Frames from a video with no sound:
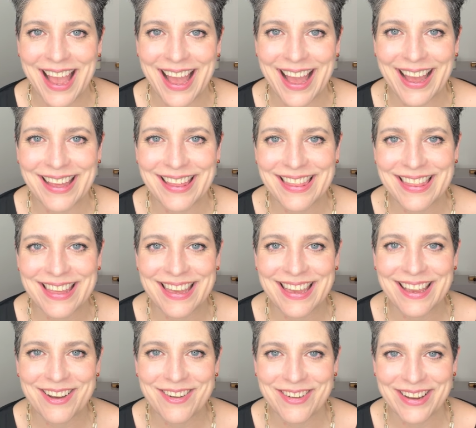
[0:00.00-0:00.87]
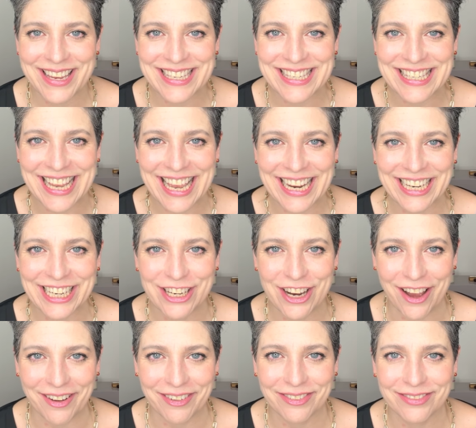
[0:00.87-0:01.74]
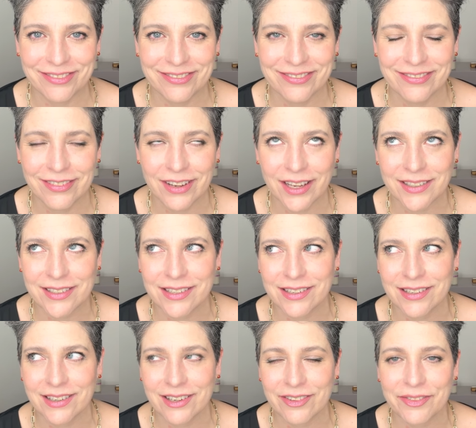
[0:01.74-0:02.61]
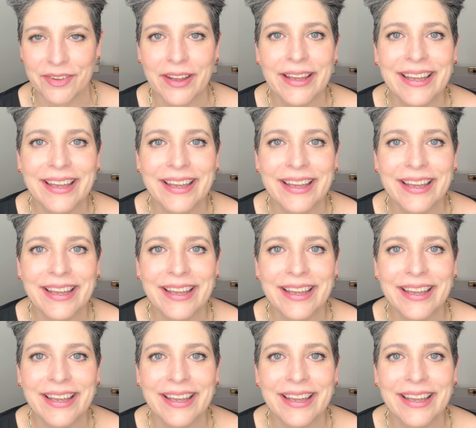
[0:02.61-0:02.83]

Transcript: I think we said enough. I said enough.